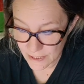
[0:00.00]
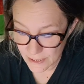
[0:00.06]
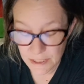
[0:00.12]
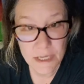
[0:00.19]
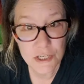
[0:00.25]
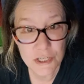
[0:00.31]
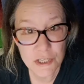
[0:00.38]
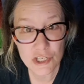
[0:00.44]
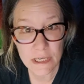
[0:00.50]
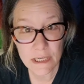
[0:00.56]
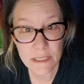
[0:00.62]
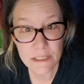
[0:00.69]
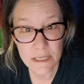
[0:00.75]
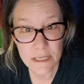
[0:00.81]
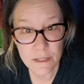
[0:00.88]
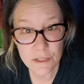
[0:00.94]
and nudging
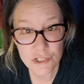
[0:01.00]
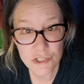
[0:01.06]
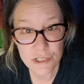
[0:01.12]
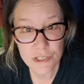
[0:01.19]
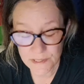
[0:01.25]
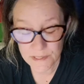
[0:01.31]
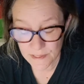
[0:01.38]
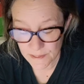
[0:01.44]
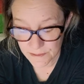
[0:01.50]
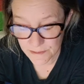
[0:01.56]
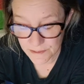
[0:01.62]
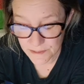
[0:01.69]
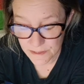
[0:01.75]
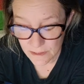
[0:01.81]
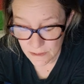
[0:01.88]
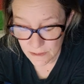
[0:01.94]

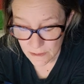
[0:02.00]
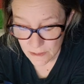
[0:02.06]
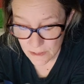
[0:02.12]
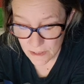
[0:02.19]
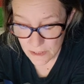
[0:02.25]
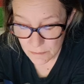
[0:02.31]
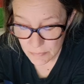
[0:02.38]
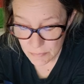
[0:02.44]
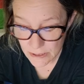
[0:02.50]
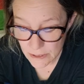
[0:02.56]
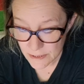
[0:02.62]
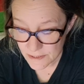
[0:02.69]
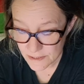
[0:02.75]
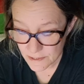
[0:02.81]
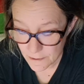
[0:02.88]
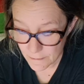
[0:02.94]
intelligences,
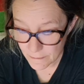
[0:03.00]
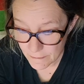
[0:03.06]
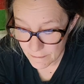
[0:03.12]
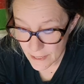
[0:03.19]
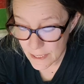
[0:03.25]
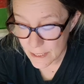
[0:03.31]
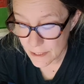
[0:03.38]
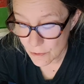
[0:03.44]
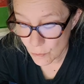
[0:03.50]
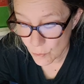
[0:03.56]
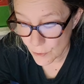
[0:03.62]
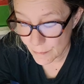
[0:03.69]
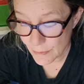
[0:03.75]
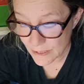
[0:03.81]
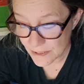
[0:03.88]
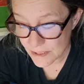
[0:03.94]
because they
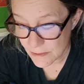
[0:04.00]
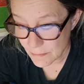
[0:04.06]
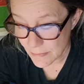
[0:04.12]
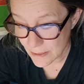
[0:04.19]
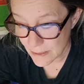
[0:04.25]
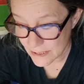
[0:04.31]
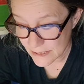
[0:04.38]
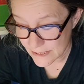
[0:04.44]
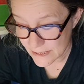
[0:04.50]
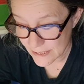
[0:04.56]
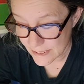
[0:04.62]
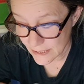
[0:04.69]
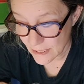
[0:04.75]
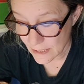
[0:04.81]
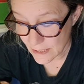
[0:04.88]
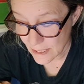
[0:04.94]
were meant to mine
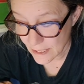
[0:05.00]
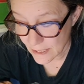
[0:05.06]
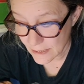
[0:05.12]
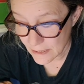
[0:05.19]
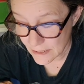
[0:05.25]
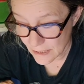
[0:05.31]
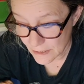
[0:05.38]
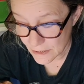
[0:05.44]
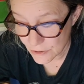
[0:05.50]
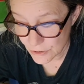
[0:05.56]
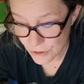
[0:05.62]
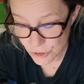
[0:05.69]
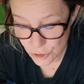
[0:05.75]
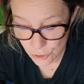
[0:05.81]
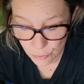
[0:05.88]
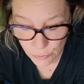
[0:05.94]
data and get you to
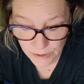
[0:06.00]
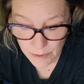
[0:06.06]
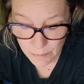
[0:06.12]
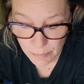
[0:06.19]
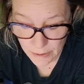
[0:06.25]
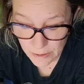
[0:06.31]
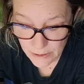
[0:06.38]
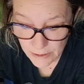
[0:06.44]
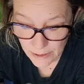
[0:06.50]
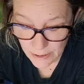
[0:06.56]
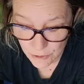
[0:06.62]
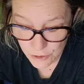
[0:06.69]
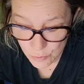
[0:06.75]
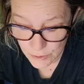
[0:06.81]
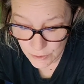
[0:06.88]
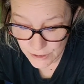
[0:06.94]
do what the
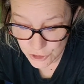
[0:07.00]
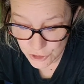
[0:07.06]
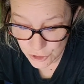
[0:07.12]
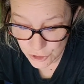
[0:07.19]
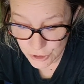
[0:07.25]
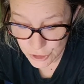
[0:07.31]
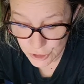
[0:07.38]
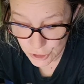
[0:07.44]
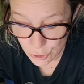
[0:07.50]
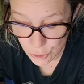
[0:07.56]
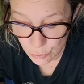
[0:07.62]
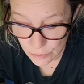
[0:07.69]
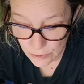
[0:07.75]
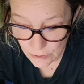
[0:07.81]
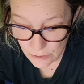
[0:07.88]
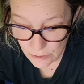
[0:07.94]
billionaires wanted you to do.
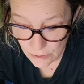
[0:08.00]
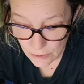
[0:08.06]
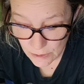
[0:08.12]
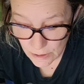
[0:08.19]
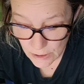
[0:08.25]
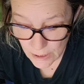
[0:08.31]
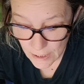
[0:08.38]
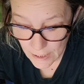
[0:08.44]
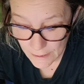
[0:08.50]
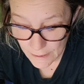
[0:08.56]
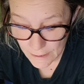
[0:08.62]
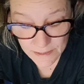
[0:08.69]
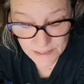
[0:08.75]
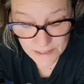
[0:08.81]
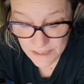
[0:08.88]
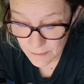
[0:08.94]
And
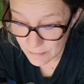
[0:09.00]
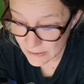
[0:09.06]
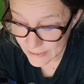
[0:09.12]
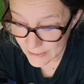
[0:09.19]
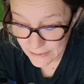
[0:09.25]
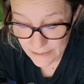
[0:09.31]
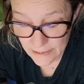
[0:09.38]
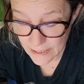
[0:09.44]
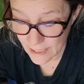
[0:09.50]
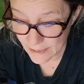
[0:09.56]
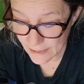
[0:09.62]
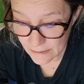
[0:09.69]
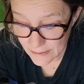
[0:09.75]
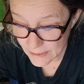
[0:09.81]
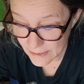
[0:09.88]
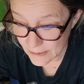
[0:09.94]
then some lady had
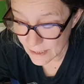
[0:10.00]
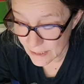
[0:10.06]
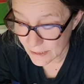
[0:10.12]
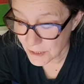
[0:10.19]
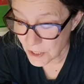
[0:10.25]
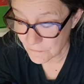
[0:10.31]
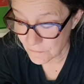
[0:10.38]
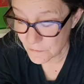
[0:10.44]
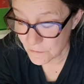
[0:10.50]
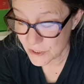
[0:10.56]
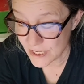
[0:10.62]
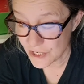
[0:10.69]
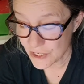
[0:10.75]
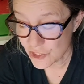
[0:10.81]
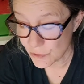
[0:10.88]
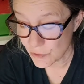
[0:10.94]
a late night
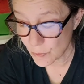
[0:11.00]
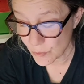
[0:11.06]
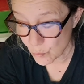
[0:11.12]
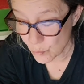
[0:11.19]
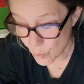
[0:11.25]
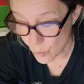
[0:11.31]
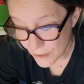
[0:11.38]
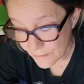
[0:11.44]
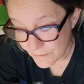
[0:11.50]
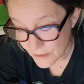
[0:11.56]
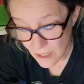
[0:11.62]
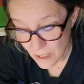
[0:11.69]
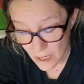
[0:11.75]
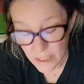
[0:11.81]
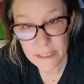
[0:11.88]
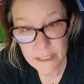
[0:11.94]
conversation with one of the
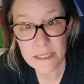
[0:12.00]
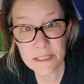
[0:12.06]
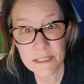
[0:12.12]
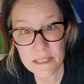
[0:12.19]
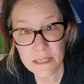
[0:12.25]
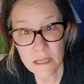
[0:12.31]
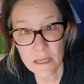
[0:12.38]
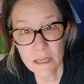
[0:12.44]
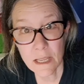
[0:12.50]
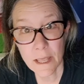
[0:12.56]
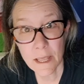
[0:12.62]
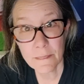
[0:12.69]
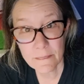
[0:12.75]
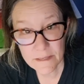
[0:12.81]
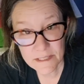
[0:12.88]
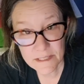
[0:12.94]
Connies,
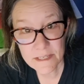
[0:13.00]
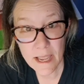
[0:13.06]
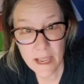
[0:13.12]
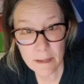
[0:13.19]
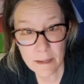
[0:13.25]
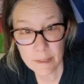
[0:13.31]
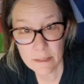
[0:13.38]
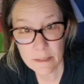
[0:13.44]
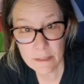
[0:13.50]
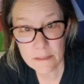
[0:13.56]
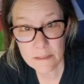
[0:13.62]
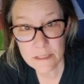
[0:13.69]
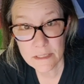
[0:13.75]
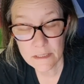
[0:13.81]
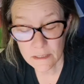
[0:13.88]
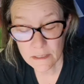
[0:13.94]
and this happened.